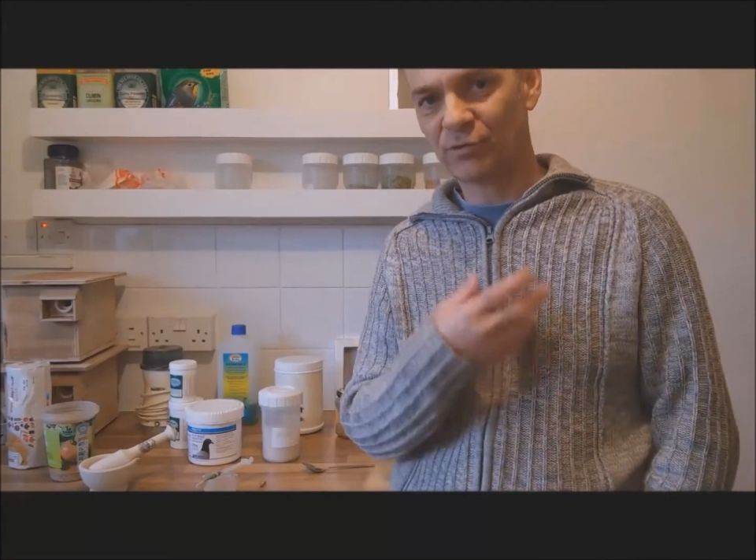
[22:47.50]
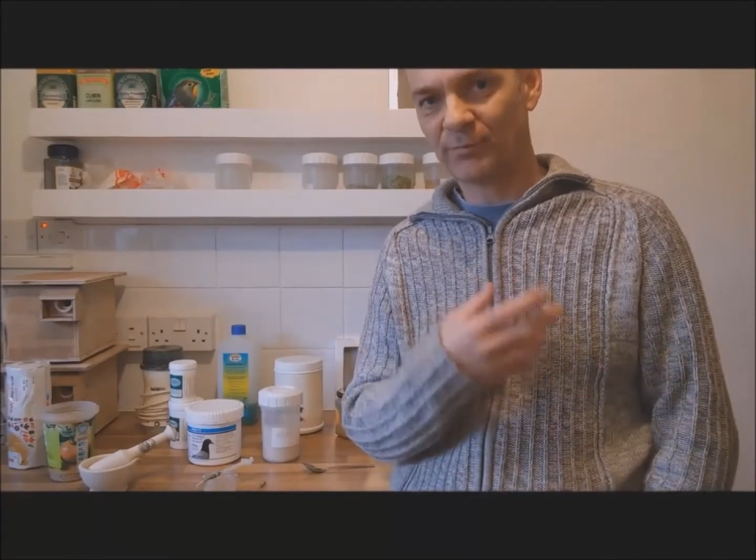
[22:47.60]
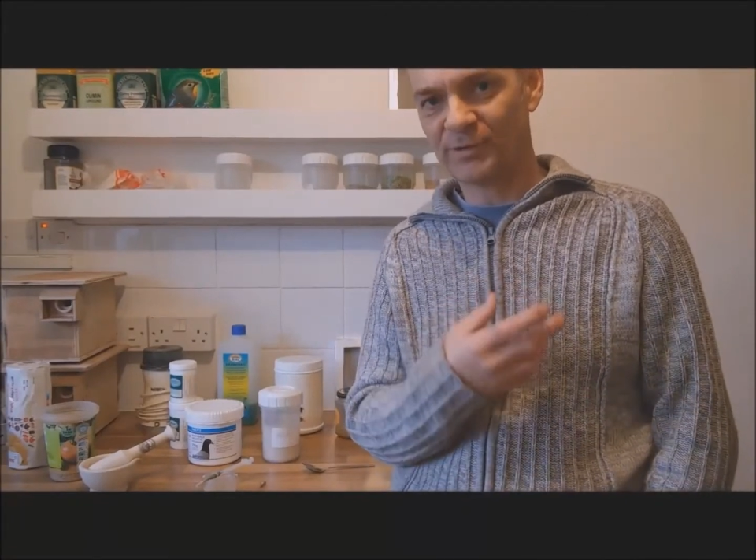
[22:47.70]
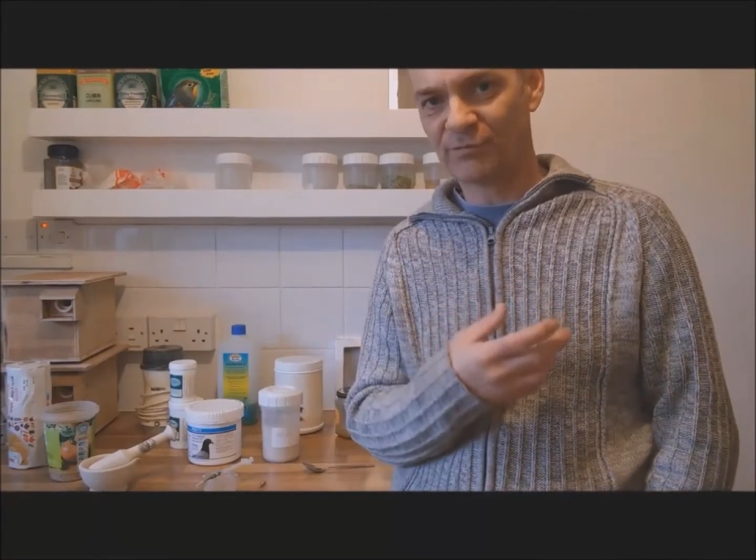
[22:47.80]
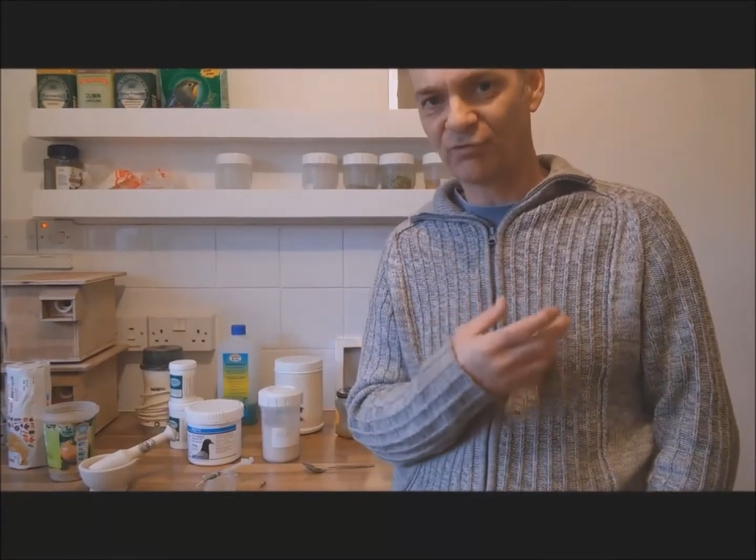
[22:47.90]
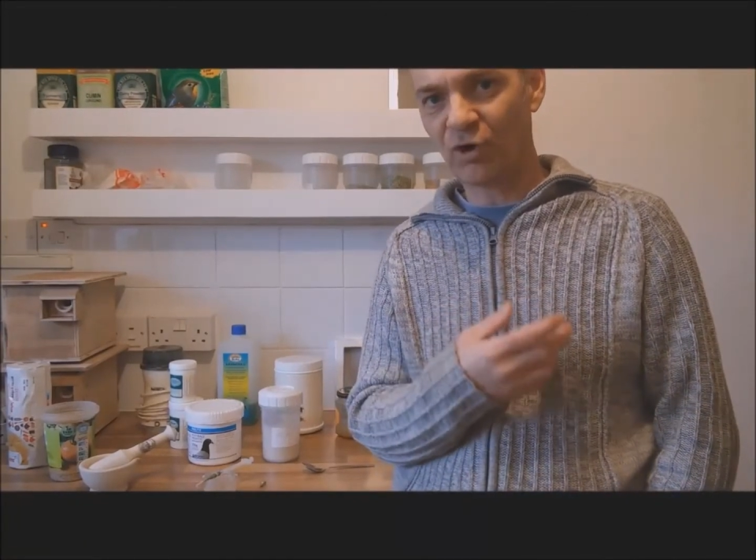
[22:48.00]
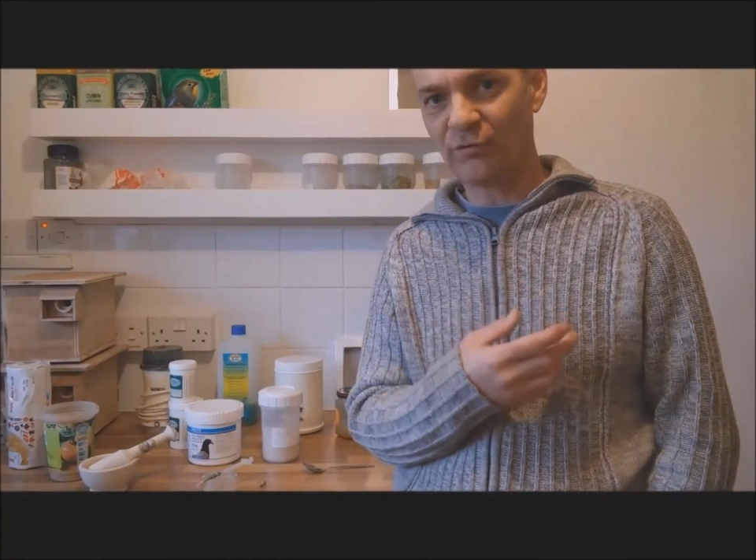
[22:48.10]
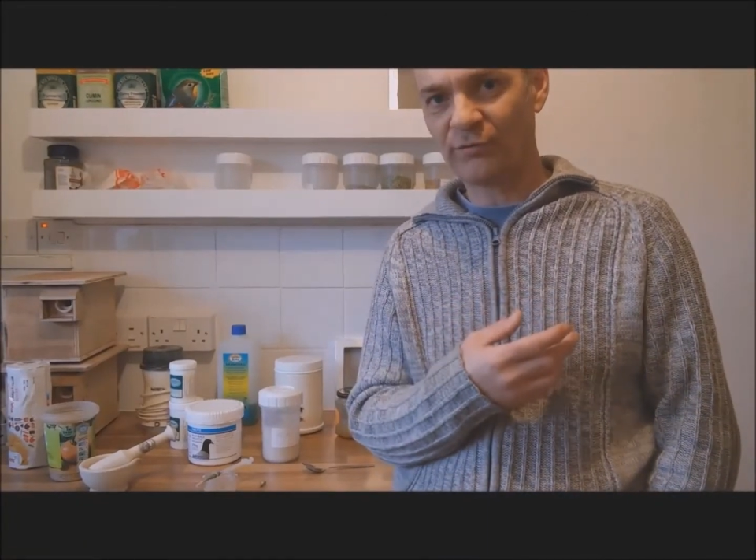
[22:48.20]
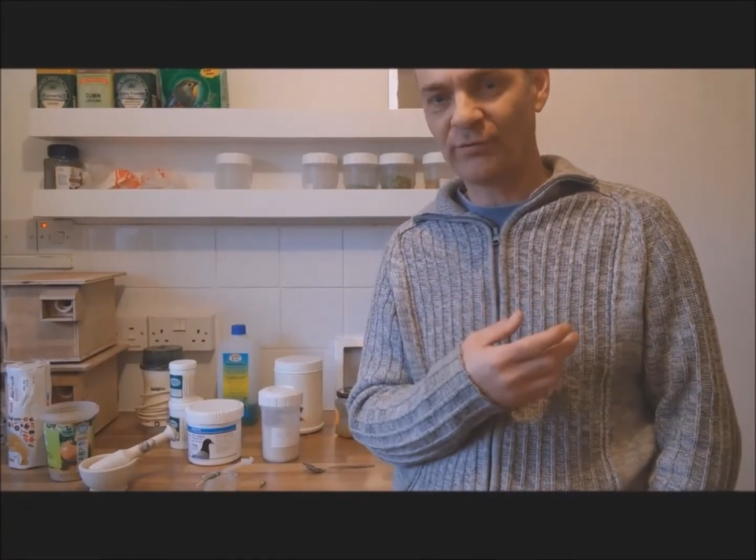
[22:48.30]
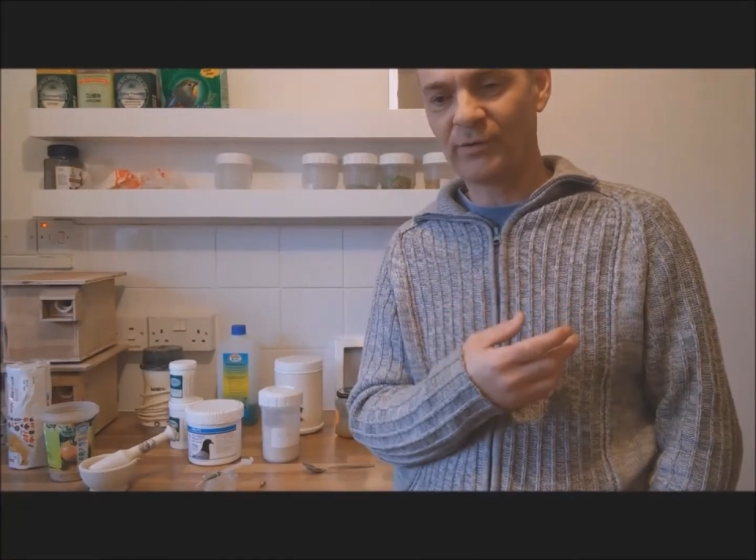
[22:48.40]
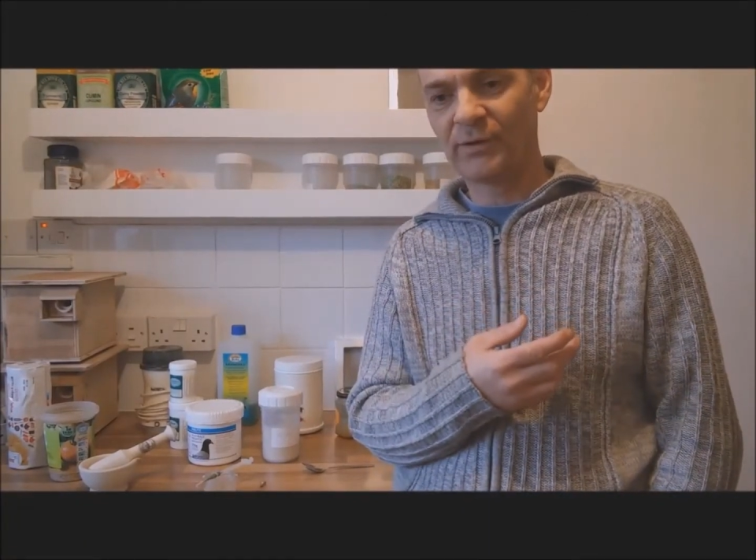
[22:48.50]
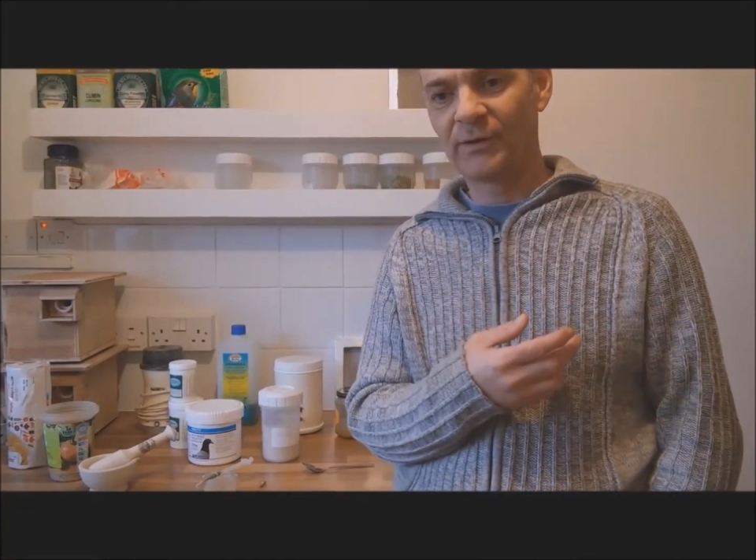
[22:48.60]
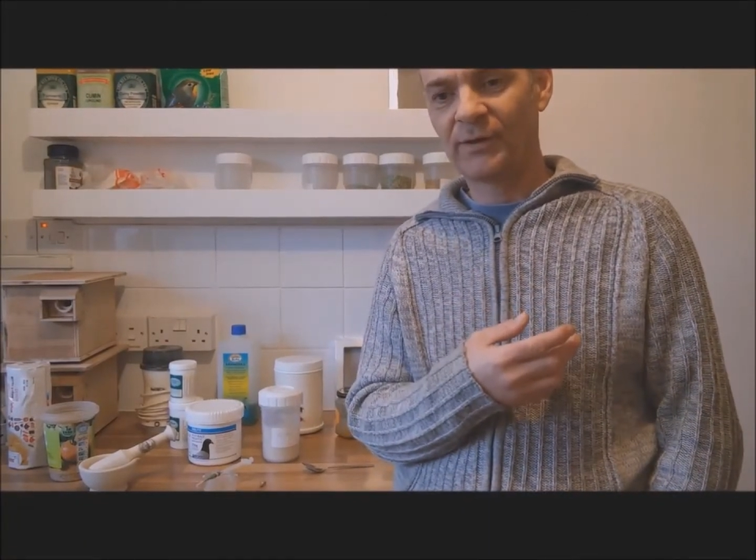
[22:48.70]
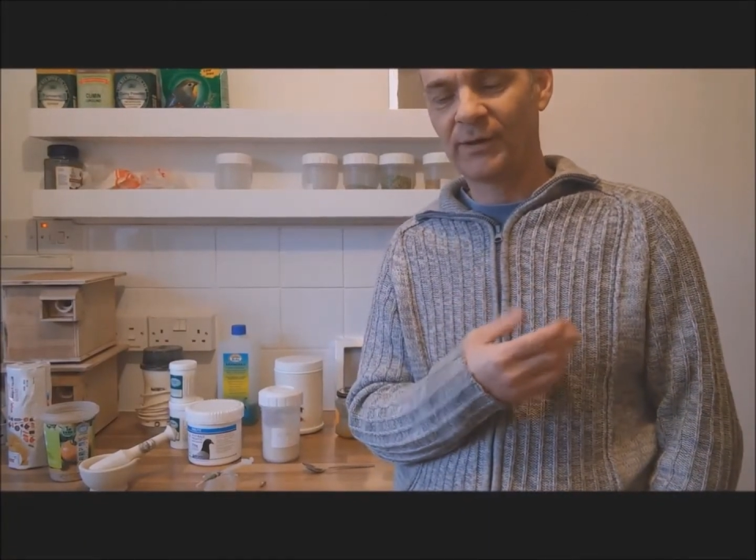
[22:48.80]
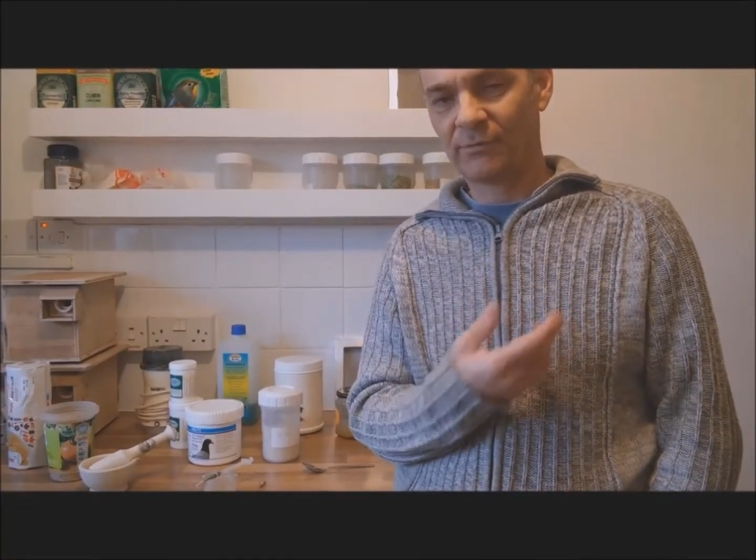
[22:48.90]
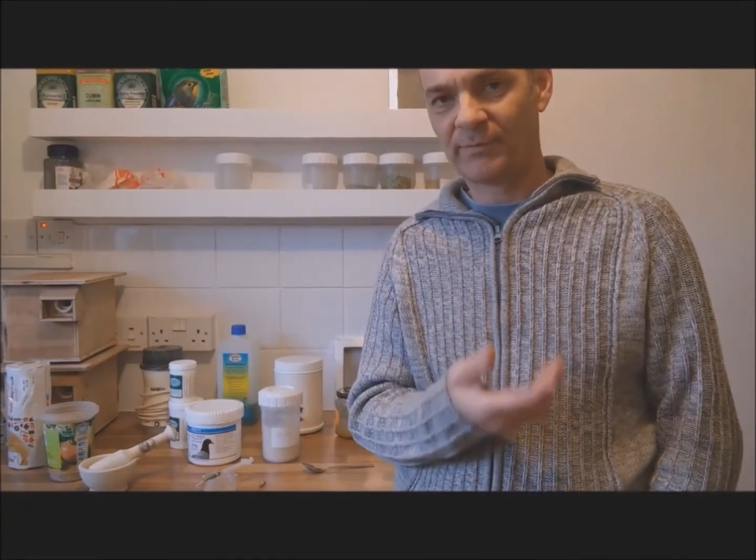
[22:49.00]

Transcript: the crop is rotten, it